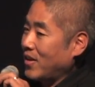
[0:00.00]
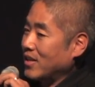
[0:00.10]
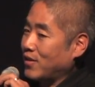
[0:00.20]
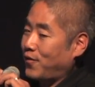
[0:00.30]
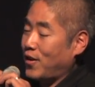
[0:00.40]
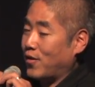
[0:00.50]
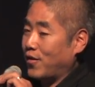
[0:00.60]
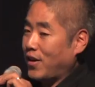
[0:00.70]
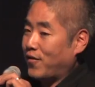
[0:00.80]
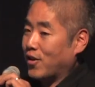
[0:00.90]
as a founder
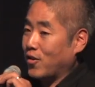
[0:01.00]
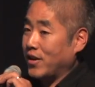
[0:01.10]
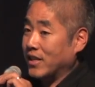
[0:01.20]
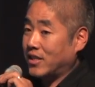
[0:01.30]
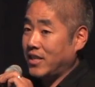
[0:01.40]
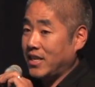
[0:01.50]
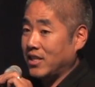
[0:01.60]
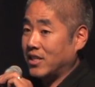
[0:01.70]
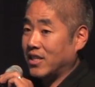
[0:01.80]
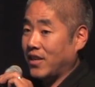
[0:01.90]
of Evercoin Exchange,